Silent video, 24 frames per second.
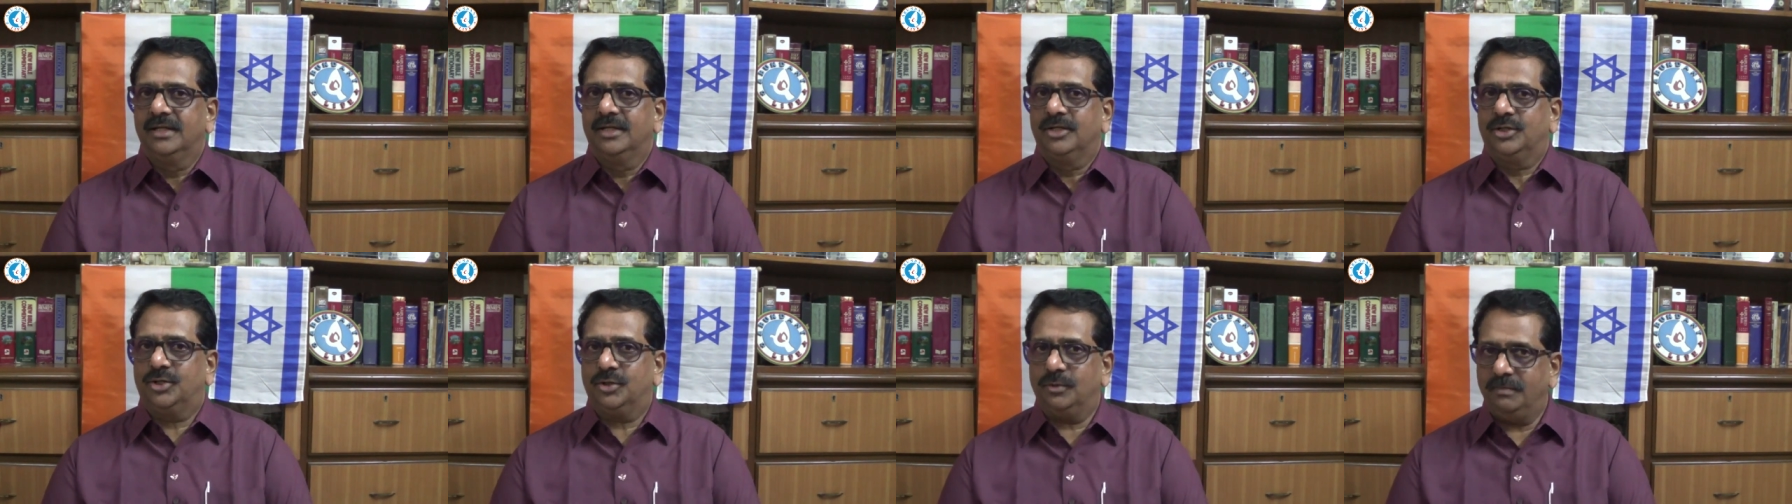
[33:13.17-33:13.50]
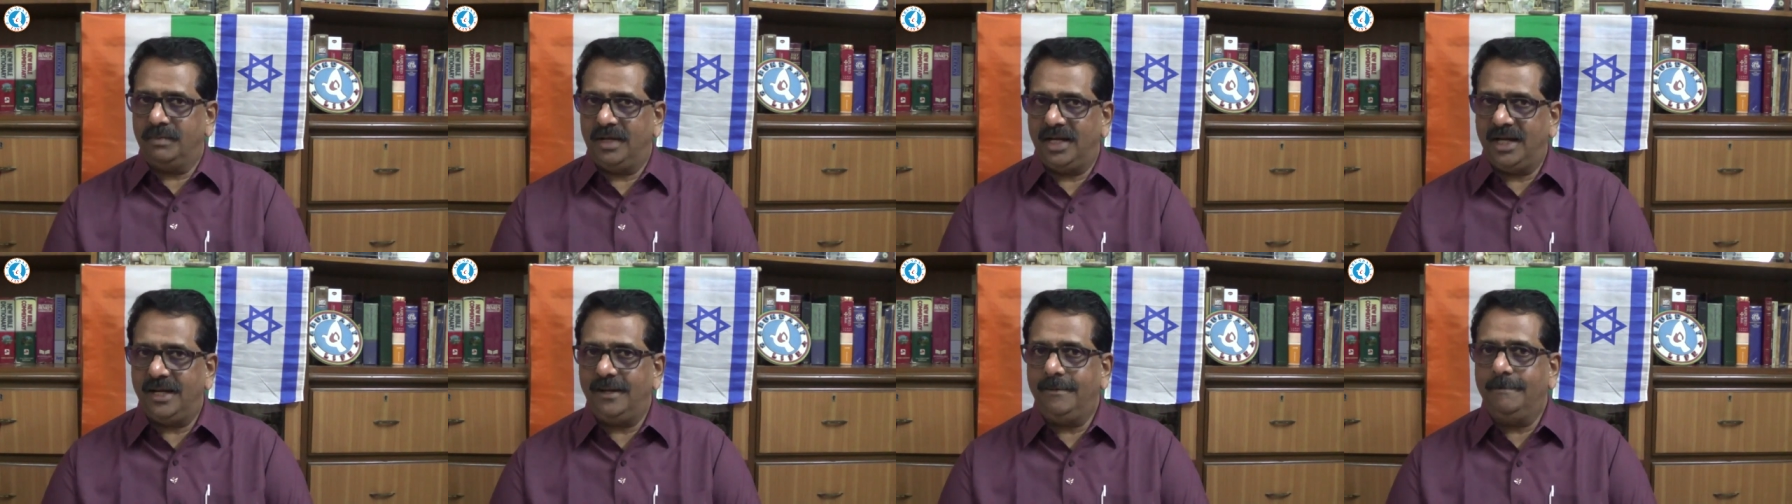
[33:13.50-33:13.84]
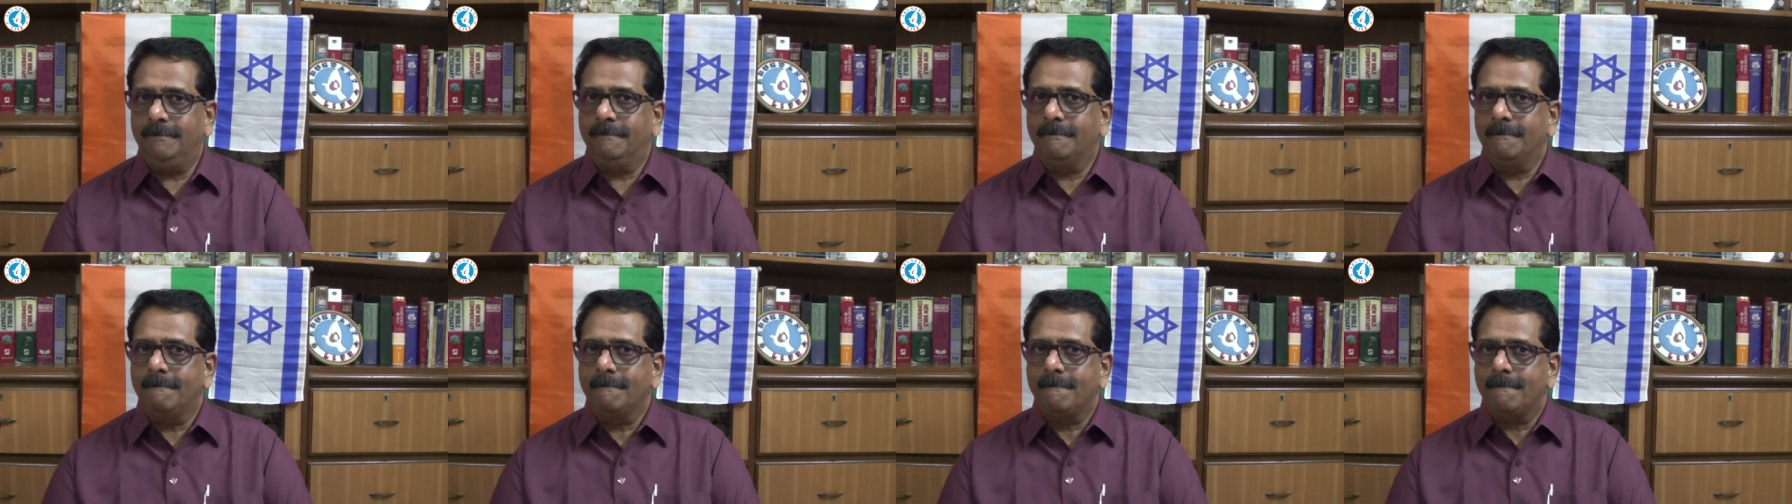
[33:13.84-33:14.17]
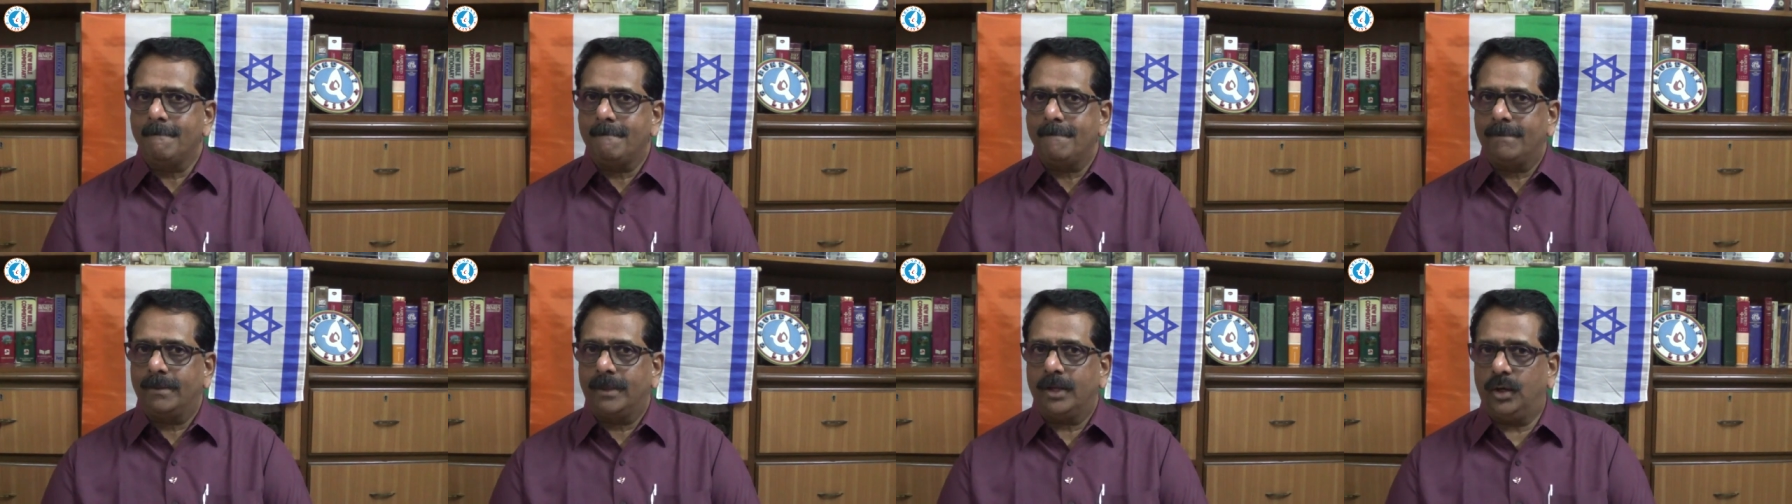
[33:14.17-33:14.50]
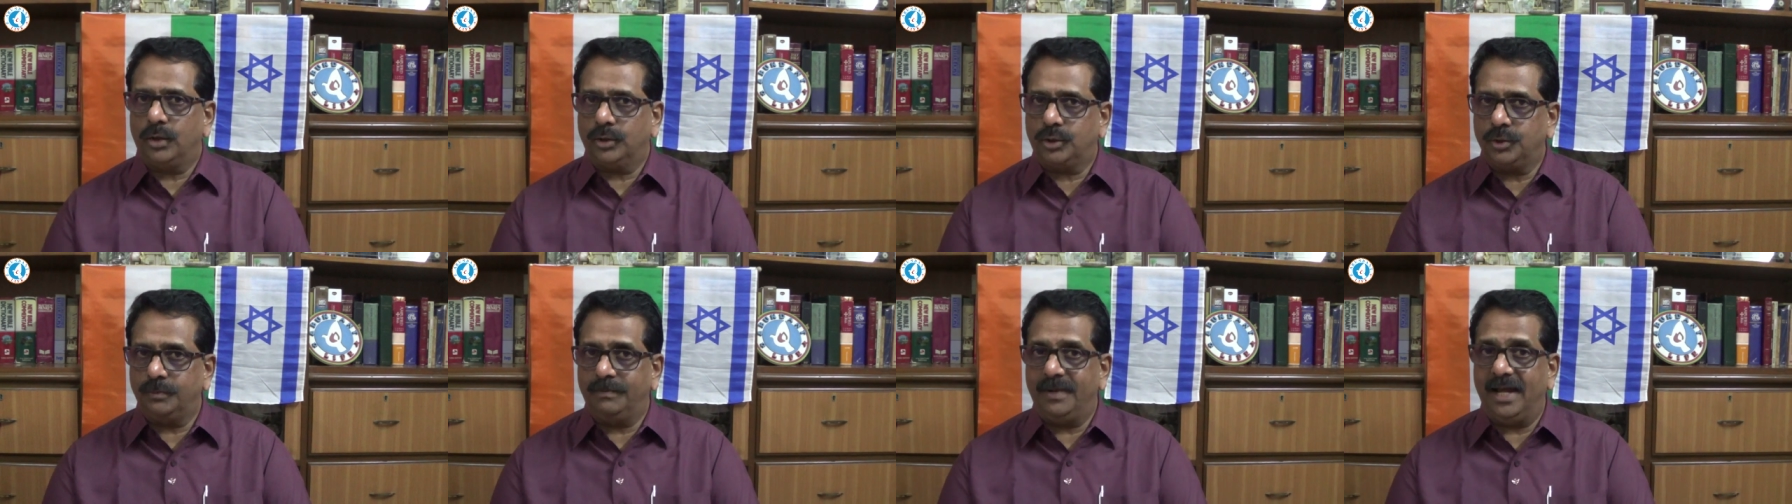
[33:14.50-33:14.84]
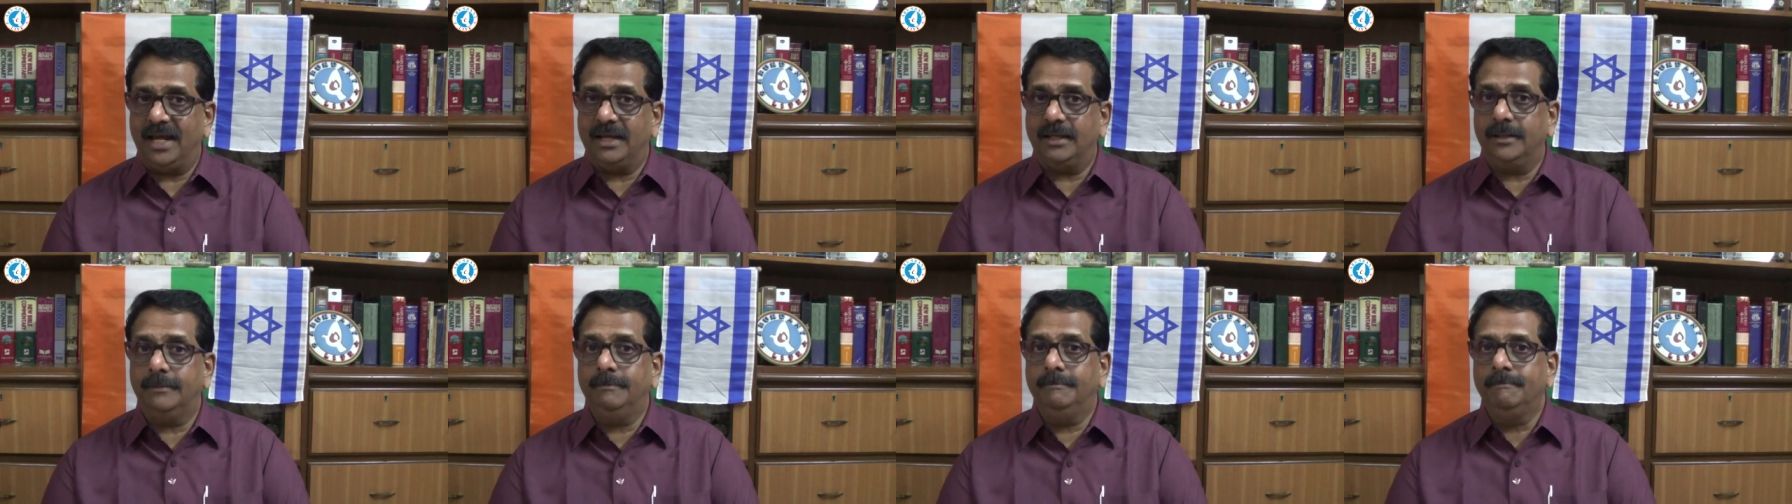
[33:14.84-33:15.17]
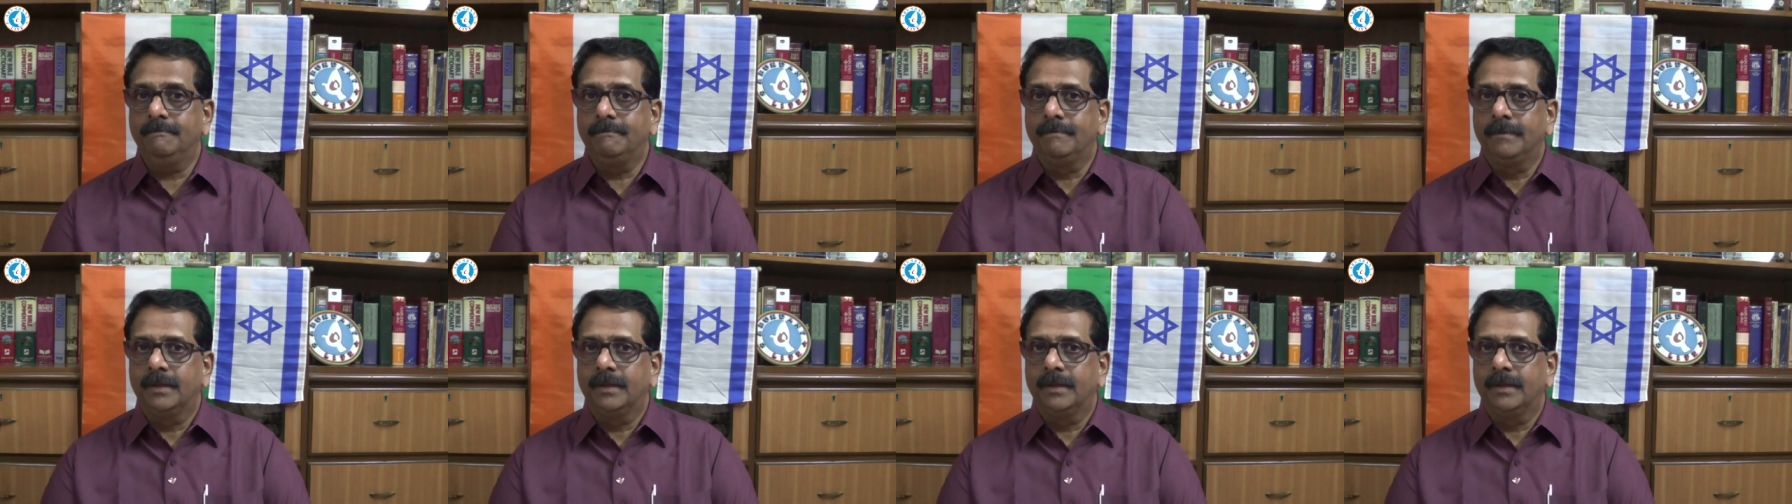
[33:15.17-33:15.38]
to me or to Bellum